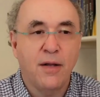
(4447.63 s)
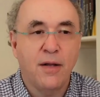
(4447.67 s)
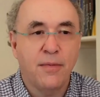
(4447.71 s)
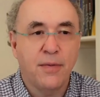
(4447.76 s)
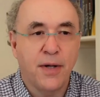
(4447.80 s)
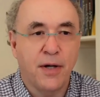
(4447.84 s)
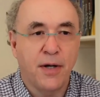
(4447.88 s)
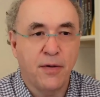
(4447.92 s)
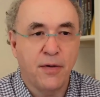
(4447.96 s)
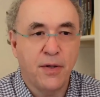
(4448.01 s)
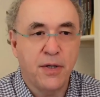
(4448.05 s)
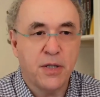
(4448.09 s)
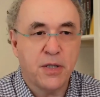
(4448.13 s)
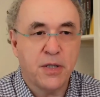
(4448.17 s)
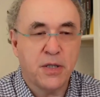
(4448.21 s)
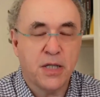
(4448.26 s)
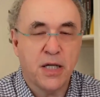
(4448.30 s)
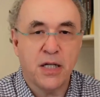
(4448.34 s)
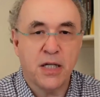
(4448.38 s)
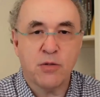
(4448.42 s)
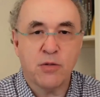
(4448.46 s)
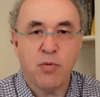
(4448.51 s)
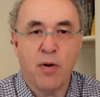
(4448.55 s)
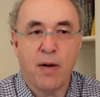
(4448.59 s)
There are these
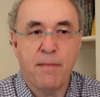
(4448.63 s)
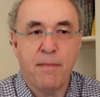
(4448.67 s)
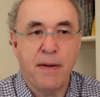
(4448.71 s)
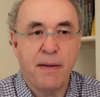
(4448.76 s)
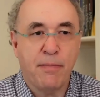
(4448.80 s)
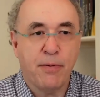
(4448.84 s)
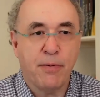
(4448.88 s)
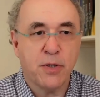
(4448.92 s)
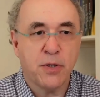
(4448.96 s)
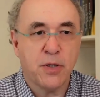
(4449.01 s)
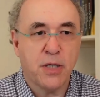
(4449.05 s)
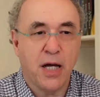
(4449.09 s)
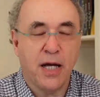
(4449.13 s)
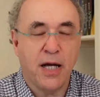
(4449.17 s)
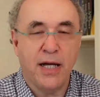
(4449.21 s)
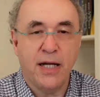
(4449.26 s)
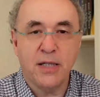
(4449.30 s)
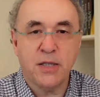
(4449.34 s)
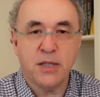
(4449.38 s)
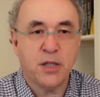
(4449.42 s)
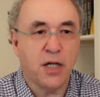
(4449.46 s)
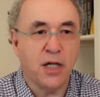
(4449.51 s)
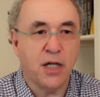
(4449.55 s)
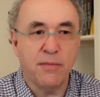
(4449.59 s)
things where people say
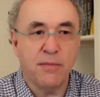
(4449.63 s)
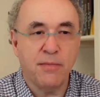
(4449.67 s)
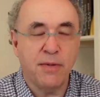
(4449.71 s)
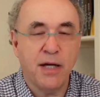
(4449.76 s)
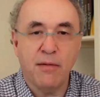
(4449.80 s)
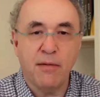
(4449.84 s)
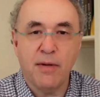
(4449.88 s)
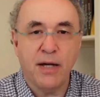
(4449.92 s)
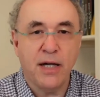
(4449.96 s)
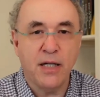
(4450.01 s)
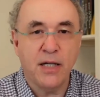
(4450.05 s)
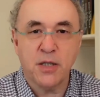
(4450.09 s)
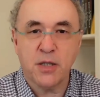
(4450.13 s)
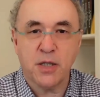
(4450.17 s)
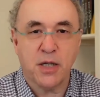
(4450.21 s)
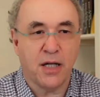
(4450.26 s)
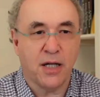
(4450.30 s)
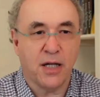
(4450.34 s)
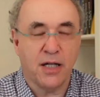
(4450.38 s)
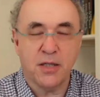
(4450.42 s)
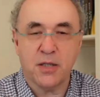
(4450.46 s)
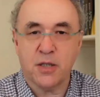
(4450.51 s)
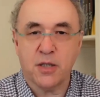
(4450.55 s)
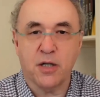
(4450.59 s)
it's going to be amazing,
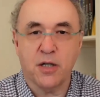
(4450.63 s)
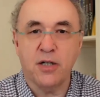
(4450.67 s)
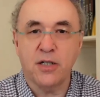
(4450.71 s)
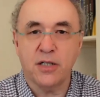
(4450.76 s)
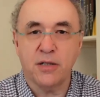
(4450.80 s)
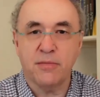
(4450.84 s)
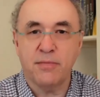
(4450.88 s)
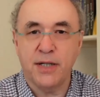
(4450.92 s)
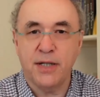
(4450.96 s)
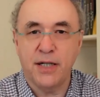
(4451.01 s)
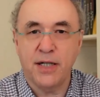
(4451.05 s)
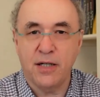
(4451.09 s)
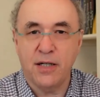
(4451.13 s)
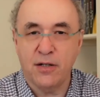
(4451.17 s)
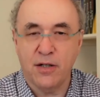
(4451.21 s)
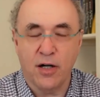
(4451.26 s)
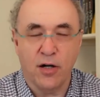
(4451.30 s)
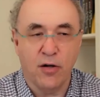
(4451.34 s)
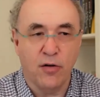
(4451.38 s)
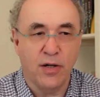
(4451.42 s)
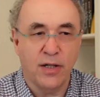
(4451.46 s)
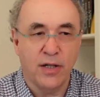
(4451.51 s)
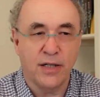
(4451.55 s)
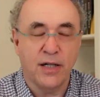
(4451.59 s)
it's going to be, you
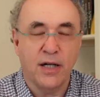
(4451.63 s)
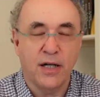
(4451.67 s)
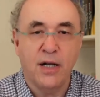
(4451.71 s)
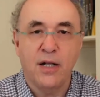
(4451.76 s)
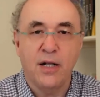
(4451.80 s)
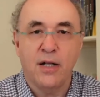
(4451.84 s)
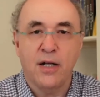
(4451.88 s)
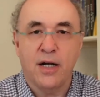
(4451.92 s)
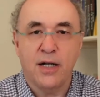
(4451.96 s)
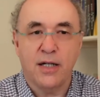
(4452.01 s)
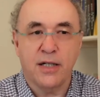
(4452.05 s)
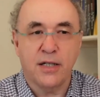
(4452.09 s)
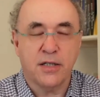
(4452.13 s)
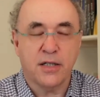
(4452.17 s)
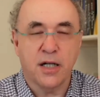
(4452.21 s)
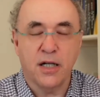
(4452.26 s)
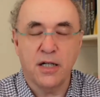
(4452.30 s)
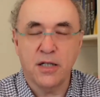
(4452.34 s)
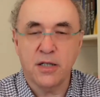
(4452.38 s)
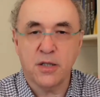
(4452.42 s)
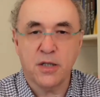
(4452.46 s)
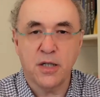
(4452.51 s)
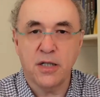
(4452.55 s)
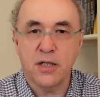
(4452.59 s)
know, and and it
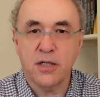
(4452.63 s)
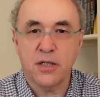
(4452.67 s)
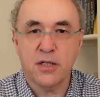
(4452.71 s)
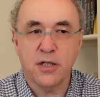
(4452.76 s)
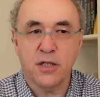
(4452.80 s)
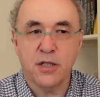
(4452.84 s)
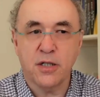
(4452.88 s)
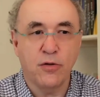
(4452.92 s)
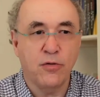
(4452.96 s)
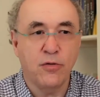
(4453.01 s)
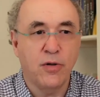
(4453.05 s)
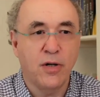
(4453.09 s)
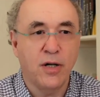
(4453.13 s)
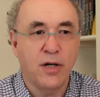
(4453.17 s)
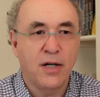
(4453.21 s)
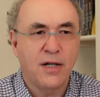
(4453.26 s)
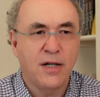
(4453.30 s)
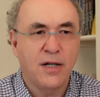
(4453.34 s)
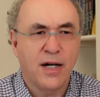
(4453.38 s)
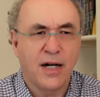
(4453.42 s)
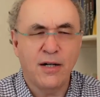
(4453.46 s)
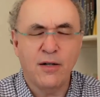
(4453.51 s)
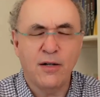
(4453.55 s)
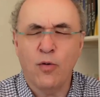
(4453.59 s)
turns into
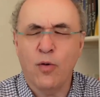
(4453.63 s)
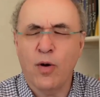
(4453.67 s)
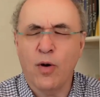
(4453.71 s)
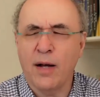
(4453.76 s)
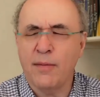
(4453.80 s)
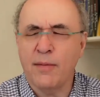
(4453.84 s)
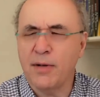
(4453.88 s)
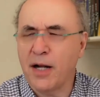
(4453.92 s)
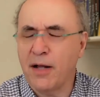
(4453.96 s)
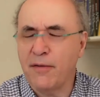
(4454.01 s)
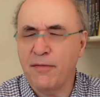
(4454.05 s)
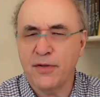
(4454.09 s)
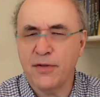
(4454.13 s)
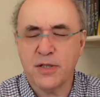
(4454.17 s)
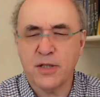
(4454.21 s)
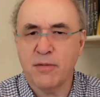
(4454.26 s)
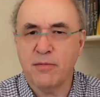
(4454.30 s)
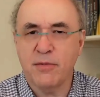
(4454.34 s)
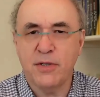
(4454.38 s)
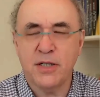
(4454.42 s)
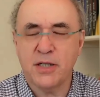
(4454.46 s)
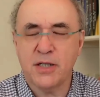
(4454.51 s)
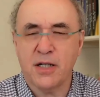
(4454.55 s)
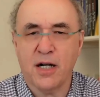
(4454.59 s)
I don't know why, but I, for some
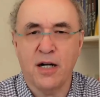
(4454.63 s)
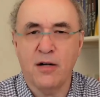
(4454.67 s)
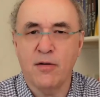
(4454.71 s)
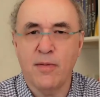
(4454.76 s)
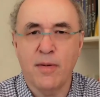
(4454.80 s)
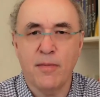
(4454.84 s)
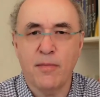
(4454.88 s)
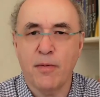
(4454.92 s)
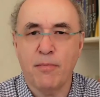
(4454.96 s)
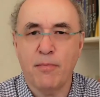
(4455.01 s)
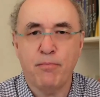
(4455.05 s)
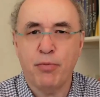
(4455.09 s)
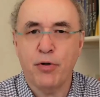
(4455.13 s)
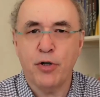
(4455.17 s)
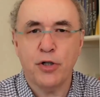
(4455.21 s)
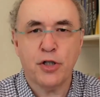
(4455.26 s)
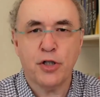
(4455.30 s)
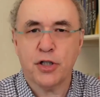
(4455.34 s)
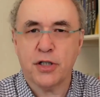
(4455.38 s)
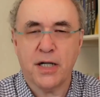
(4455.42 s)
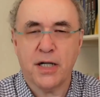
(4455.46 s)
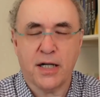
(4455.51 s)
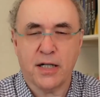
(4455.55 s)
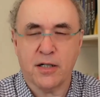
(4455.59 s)
reason I remember
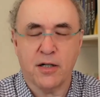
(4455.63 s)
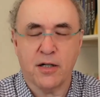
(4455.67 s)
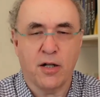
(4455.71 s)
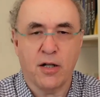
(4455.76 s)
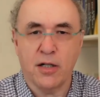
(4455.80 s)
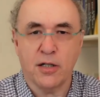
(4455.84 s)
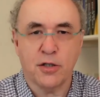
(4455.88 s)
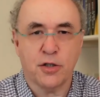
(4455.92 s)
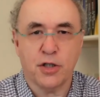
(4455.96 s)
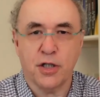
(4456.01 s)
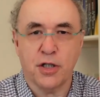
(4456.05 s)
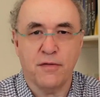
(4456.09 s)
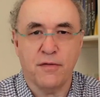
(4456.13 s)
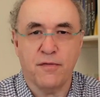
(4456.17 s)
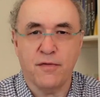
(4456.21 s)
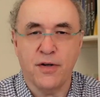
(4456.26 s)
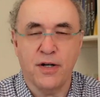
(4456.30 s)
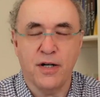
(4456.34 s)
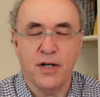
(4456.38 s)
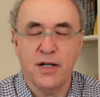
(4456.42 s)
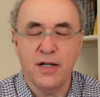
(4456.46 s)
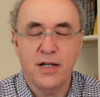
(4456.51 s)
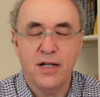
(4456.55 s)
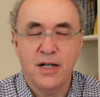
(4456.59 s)
push technology
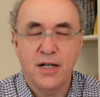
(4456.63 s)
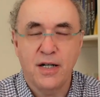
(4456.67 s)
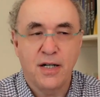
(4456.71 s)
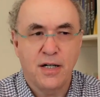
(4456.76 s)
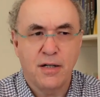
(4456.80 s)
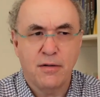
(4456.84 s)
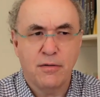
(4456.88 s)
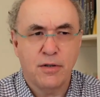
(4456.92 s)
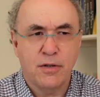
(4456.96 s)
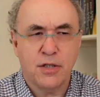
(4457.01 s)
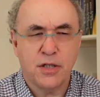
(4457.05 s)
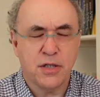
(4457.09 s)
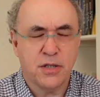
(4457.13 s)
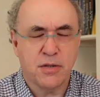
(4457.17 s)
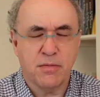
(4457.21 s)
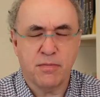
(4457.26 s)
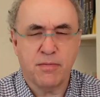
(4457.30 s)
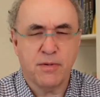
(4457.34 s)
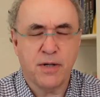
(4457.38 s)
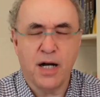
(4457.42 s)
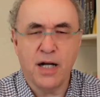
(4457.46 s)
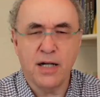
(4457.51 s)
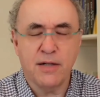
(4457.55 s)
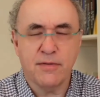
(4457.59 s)
for, which is a
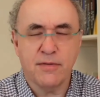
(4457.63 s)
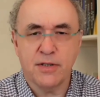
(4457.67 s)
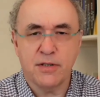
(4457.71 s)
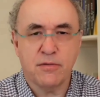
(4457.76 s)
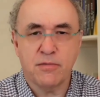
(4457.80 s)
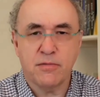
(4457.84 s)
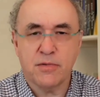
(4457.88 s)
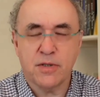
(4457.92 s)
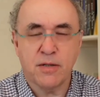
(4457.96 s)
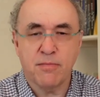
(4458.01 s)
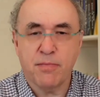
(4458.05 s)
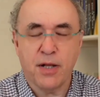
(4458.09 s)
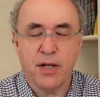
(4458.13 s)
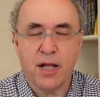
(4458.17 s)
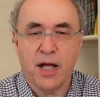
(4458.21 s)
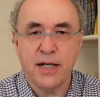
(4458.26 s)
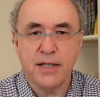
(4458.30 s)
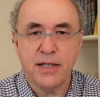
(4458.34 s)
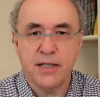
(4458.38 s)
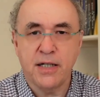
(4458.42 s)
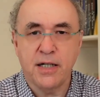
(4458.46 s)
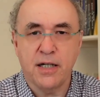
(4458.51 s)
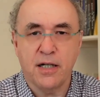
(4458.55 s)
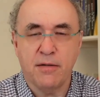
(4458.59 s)
kind of a simple
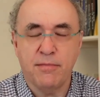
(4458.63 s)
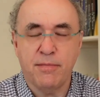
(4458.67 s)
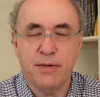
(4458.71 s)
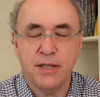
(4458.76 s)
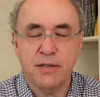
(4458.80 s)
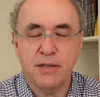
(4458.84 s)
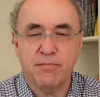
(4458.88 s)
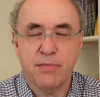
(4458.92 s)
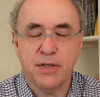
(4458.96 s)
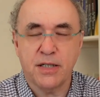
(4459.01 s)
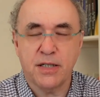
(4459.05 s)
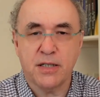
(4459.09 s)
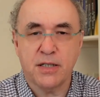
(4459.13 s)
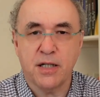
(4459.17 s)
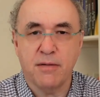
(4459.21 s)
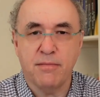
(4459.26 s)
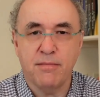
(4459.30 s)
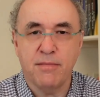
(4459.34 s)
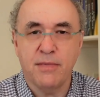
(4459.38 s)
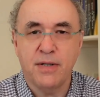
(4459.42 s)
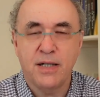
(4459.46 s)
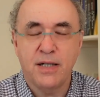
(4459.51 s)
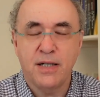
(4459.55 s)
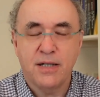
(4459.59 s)
idea, but but
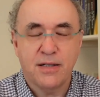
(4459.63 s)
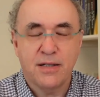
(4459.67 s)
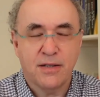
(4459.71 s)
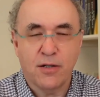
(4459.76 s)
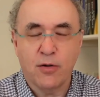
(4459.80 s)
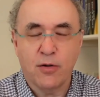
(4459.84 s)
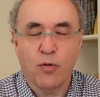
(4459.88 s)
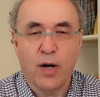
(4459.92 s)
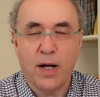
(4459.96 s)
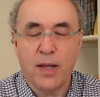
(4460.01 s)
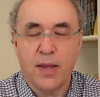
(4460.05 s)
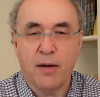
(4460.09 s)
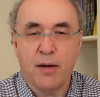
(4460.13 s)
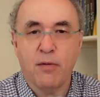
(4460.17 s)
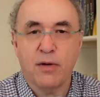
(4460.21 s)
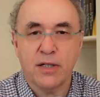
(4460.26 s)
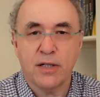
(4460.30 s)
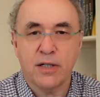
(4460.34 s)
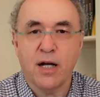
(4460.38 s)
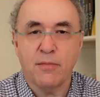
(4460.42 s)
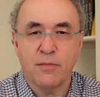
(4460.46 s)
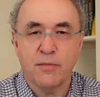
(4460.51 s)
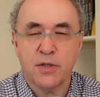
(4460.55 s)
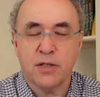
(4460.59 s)
um, don't know why that one
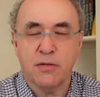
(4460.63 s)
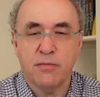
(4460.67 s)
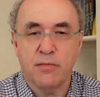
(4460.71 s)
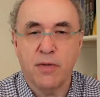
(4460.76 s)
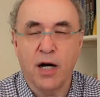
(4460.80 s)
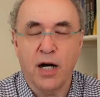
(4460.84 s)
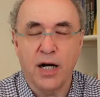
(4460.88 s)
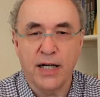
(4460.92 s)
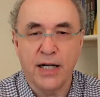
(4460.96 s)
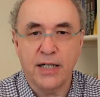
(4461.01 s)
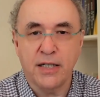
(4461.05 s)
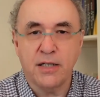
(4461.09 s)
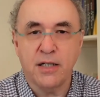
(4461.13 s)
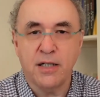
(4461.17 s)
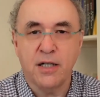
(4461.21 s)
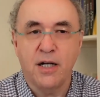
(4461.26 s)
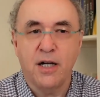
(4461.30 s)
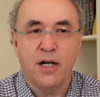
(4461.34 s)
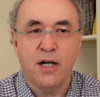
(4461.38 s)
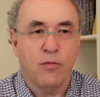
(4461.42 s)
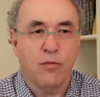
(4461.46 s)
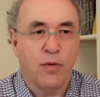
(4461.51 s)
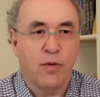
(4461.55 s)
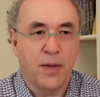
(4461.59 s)
comes to mind,
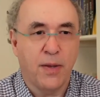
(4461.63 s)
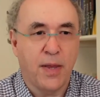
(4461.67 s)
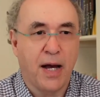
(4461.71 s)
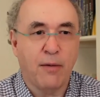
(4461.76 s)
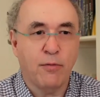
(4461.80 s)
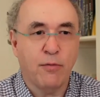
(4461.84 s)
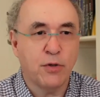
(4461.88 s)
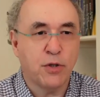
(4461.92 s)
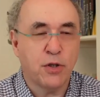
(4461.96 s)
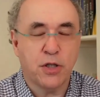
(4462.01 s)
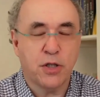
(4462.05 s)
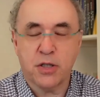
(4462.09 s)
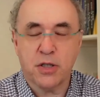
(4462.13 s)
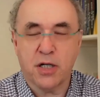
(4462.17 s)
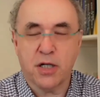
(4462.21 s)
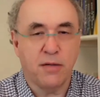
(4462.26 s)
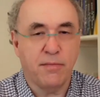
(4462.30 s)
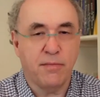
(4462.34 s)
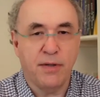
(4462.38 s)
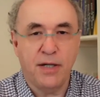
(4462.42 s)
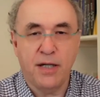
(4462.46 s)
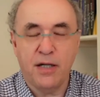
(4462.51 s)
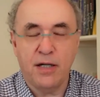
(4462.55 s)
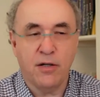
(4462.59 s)
where that was just going to
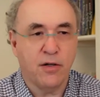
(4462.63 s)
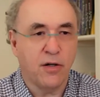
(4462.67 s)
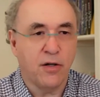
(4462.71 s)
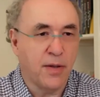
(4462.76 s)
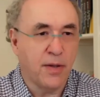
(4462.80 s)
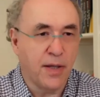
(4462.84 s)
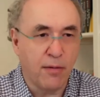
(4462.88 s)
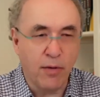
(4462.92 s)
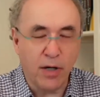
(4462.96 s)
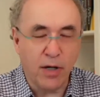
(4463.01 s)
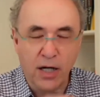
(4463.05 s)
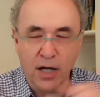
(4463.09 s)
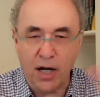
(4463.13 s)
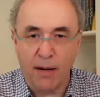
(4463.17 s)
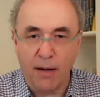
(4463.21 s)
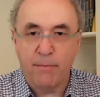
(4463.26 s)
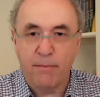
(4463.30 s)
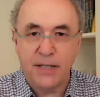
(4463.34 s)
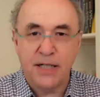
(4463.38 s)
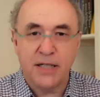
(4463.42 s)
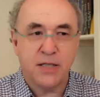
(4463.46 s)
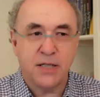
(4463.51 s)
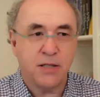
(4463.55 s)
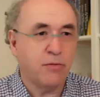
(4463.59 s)
be, you know, there were
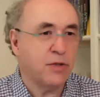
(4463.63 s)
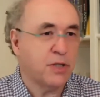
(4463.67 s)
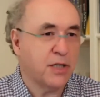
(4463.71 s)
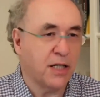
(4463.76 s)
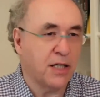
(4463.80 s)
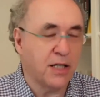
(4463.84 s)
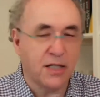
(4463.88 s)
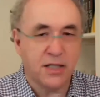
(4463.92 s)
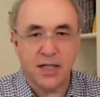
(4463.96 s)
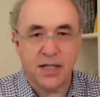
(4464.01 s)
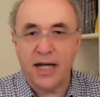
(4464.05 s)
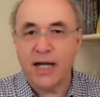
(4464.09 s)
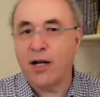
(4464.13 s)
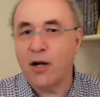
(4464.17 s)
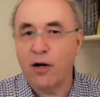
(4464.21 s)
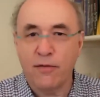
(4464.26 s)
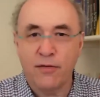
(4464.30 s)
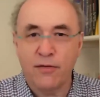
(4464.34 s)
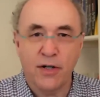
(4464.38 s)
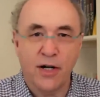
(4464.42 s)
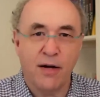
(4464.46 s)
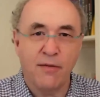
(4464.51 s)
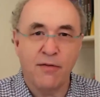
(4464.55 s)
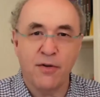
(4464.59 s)
companies that was going to take
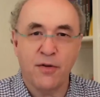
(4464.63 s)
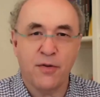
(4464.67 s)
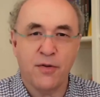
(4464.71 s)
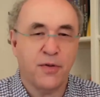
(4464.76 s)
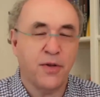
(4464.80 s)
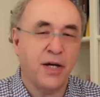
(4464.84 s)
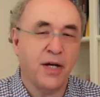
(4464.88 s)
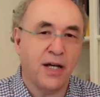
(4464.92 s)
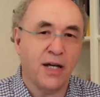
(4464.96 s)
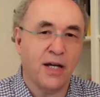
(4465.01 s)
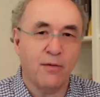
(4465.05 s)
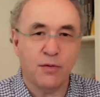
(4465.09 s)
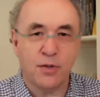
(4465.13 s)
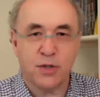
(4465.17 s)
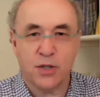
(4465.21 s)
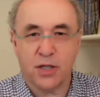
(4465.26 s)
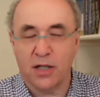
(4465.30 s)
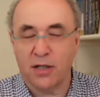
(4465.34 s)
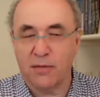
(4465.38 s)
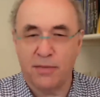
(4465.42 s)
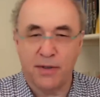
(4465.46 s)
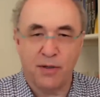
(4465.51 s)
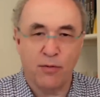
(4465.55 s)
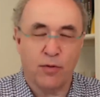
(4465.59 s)
over everything. It was
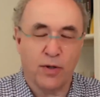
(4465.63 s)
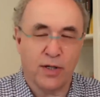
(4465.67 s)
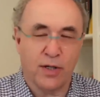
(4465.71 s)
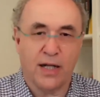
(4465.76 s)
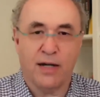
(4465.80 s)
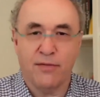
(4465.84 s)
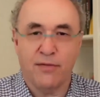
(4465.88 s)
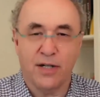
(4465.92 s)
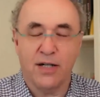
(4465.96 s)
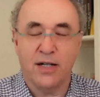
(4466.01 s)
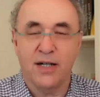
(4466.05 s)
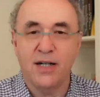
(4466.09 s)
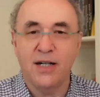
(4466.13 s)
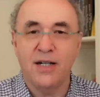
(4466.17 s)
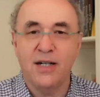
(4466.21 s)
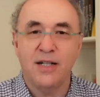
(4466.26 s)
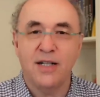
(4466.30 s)
going to be whatever.